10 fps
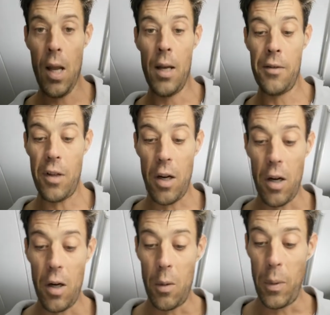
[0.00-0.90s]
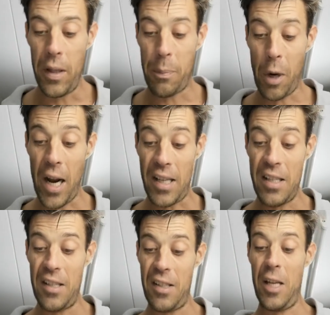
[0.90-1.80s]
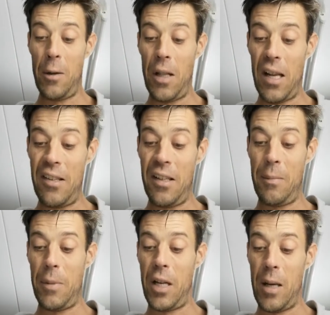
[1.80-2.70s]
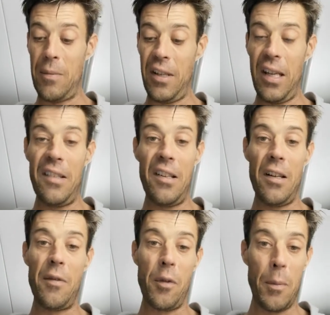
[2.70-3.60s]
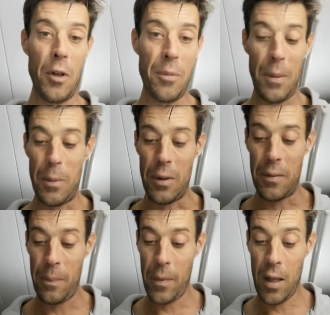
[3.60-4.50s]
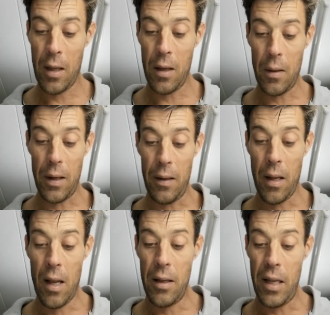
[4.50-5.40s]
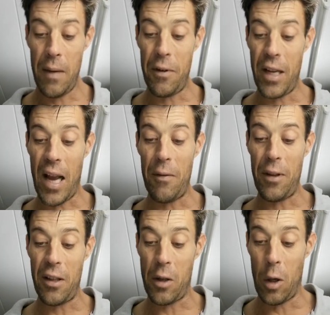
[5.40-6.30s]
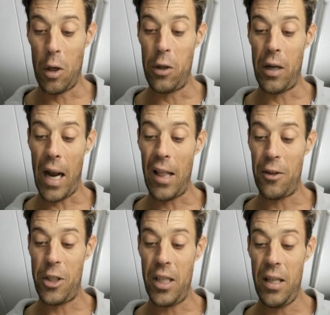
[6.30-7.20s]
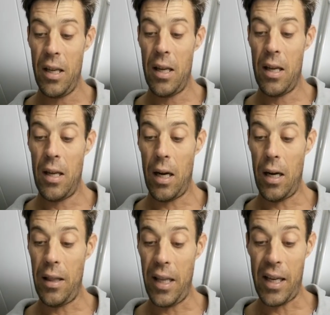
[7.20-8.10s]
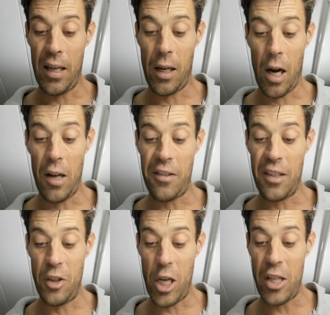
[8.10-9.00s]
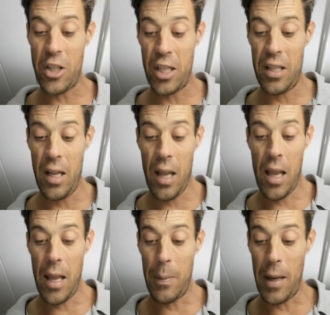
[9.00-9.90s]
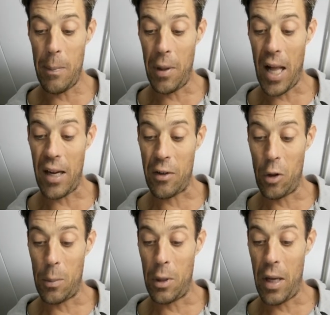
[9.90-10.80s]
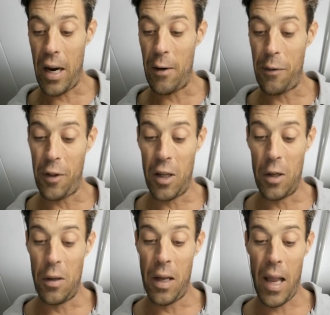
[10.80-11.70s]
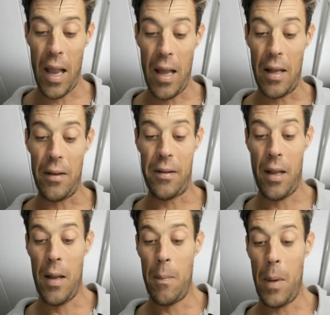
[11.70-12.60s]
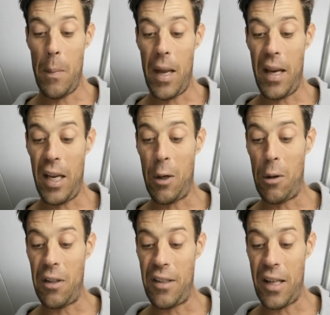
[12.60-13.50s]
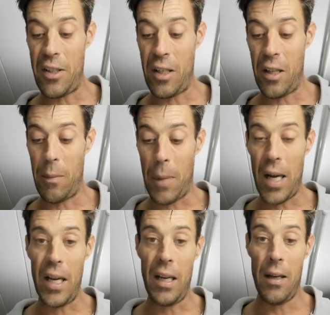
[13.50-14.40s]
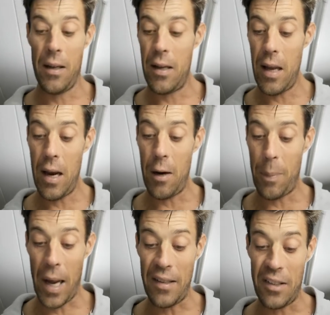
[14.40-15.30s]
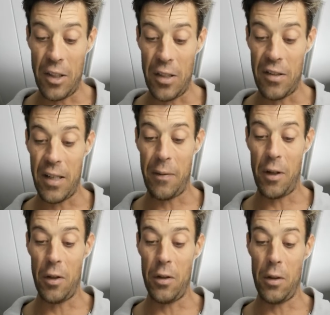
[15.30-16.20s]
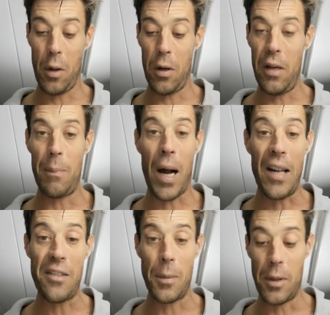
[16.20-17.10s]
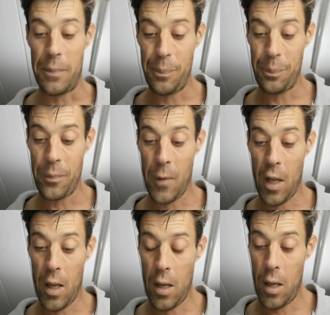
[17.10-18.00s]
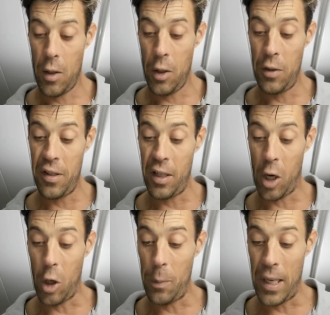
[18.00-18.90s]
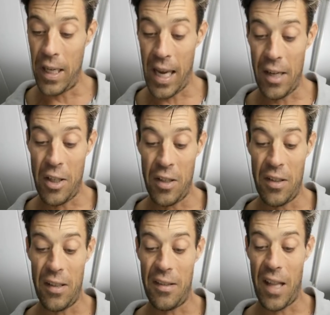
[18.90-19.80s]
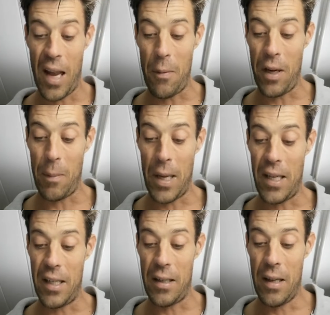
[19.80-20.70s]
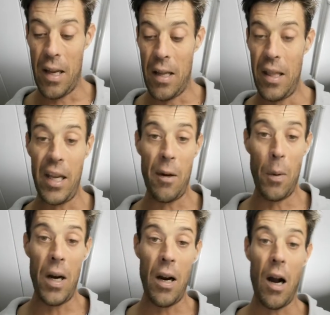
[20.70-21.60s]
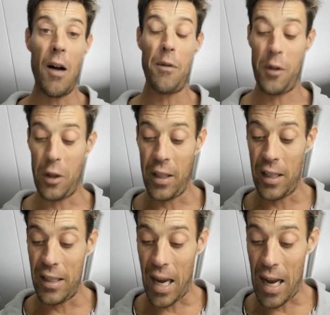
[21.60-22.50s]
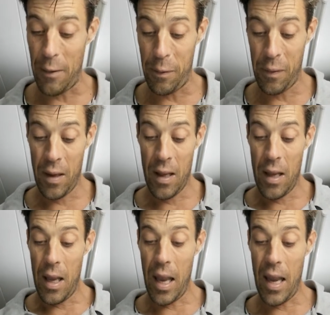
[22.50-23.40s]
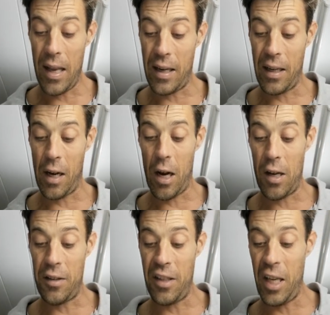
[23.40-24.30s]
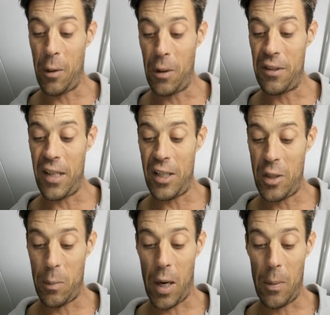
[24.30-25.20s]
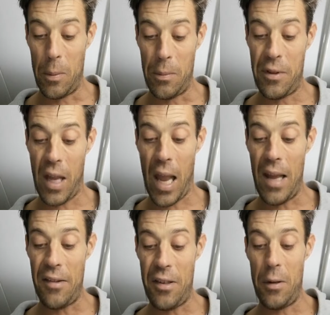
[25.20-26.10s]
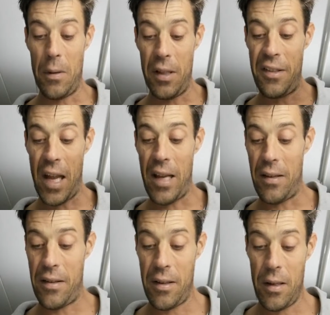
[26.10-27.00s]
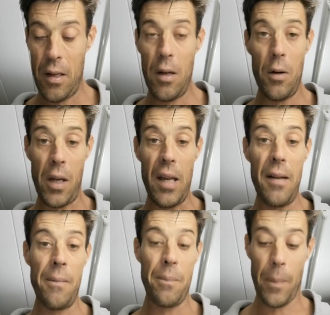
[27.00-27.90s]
So with practice, equalizing becomes easier for most people. All right, never dive with a cold or allergy. They can cause congestion. It might block normal airflow and may make equalization of the body air passages difficult or impossible. Using cold medications is not recommended. They can wear off during the dive and can cause equalization problems as you ascend. Okay,